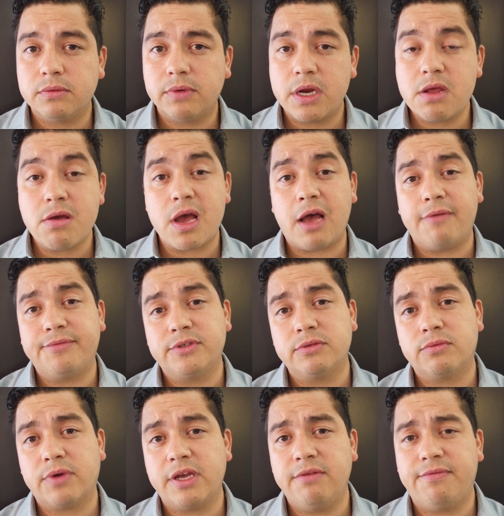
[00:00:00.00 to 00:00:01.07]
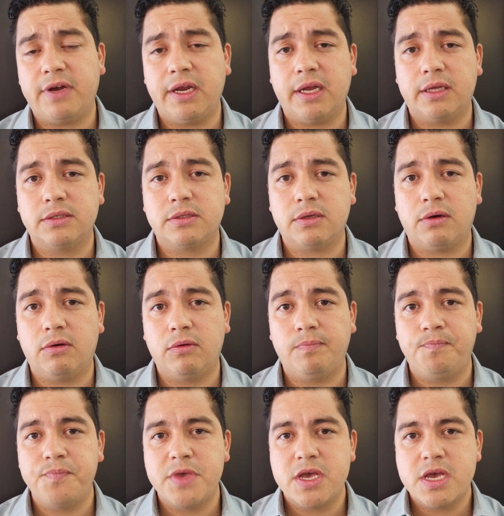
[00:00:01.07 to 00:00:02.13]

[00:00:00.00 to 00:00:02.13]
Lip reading: when you have to refinance the home?